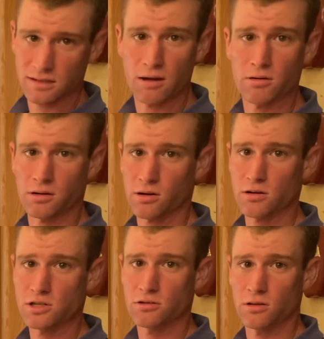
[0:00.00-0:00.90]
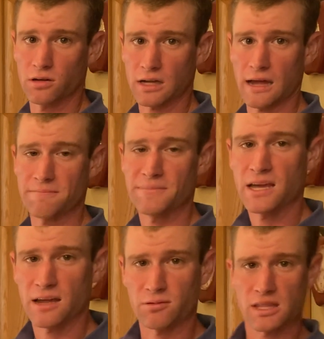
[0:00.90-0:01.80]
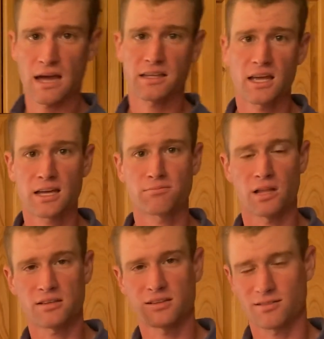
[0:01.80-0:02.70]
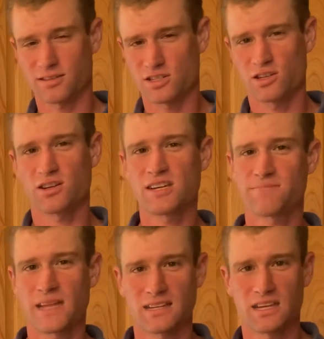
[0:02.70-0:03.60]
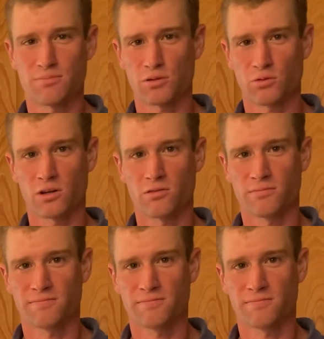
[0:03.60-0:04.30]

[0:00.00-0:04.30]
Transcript: I would encourage you to look at. And with that, gang, blessings for the journey, and keep it real.